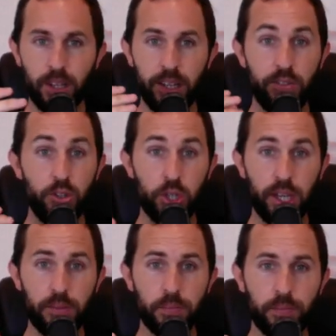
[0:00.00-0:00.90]
It's a
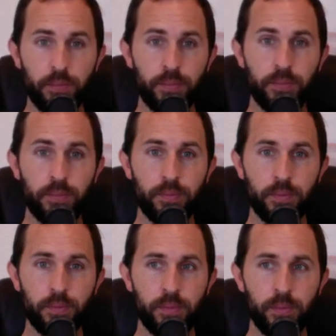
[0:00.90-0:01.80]
shame.
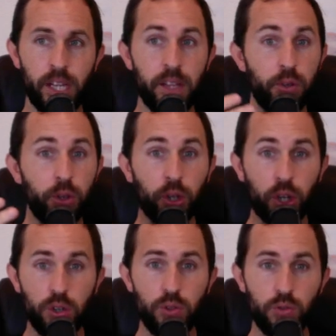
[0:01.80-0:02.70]
And if you're a
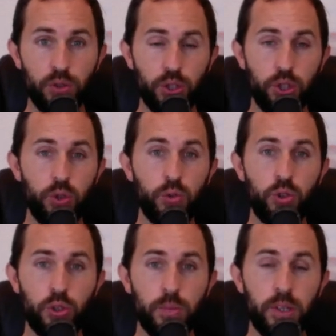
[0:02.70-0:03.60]
coach, you
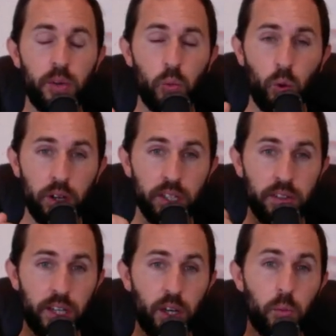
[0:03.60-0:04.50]
should be wanting
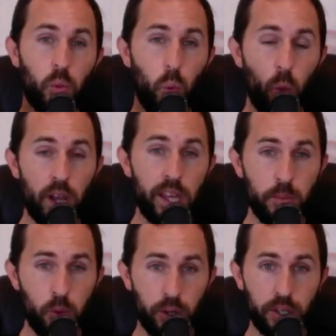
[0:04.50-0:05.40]
to help way
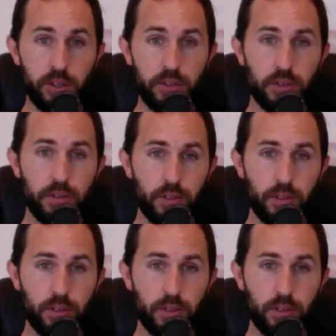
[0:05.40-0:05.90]
more kids.